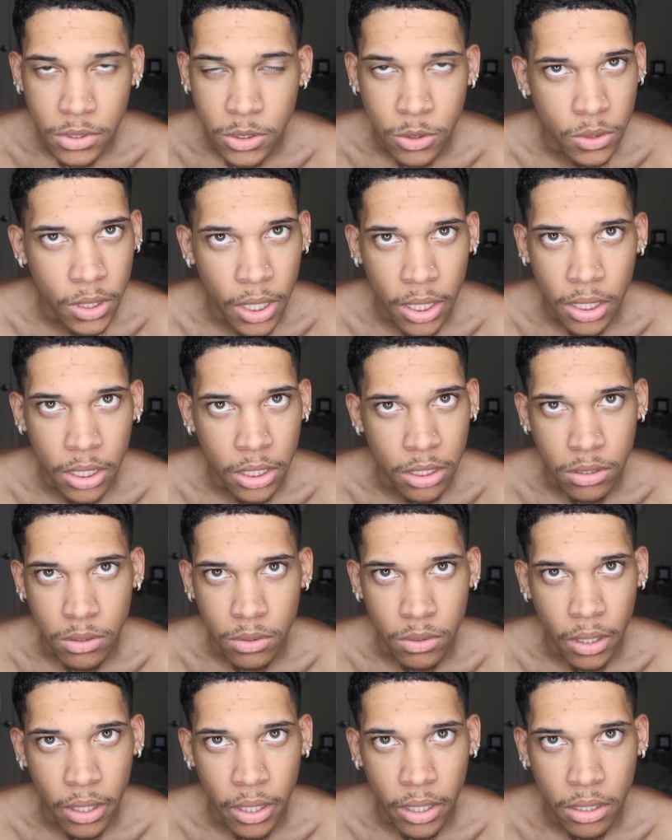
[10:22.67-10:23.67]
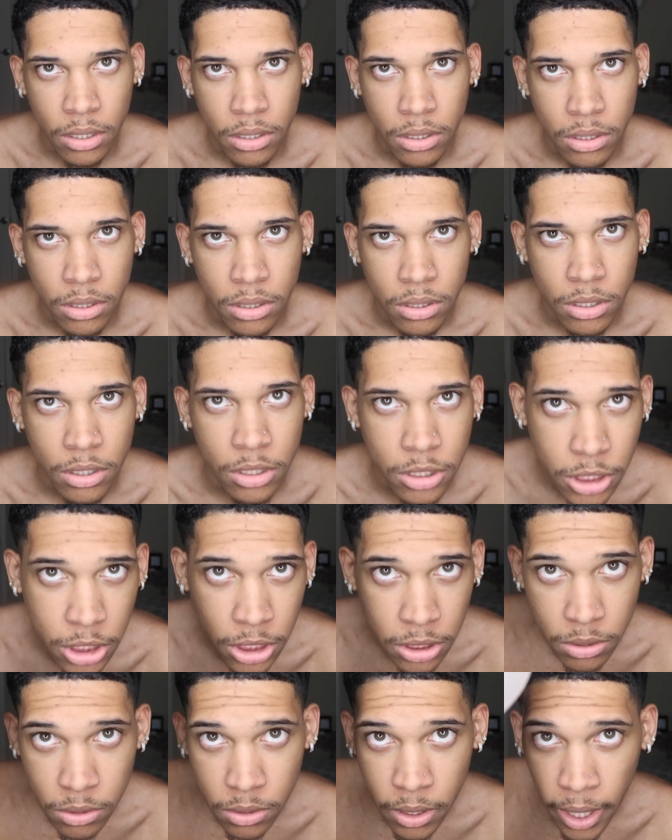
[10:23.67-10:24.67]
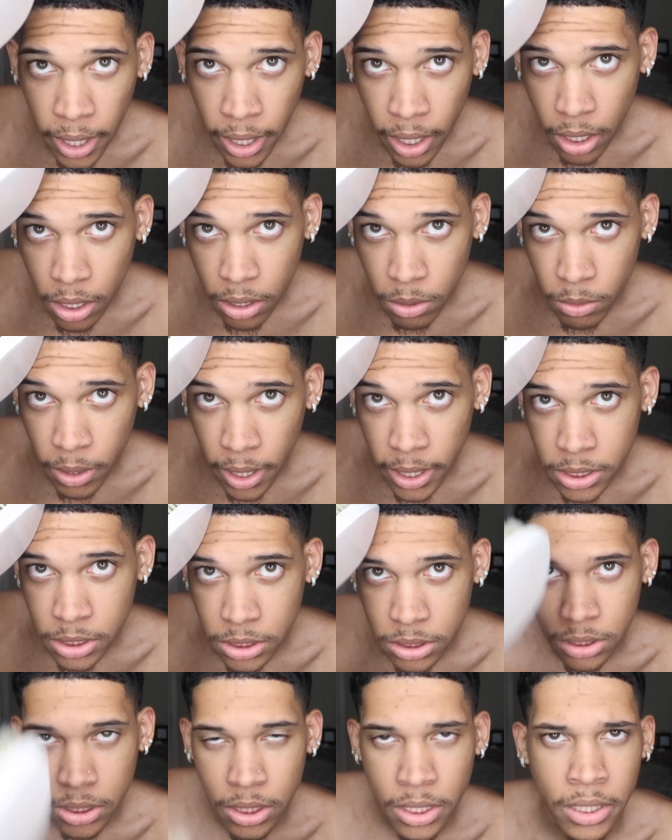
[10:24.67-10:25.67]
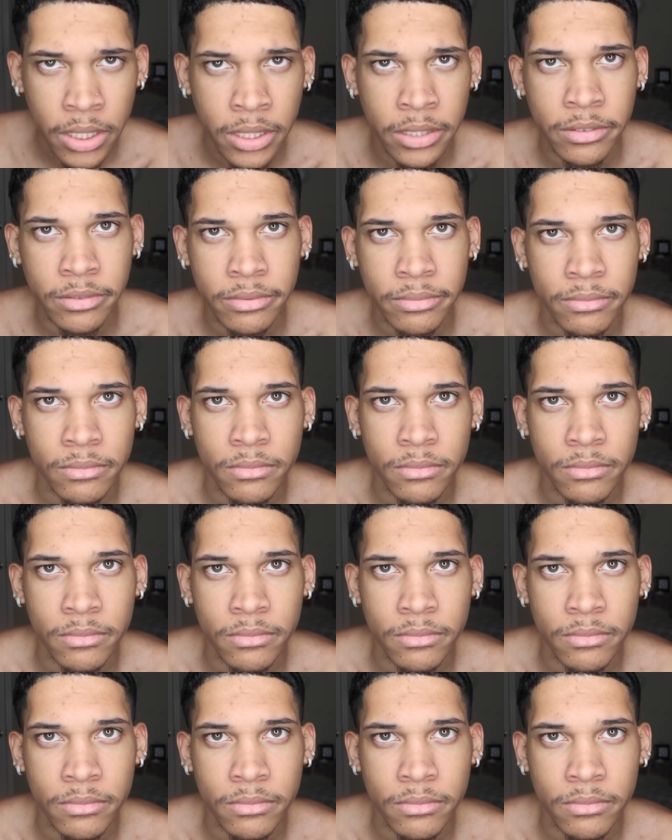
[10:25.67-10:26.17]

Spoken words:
Do not let her do that. Because she do that, what I just did,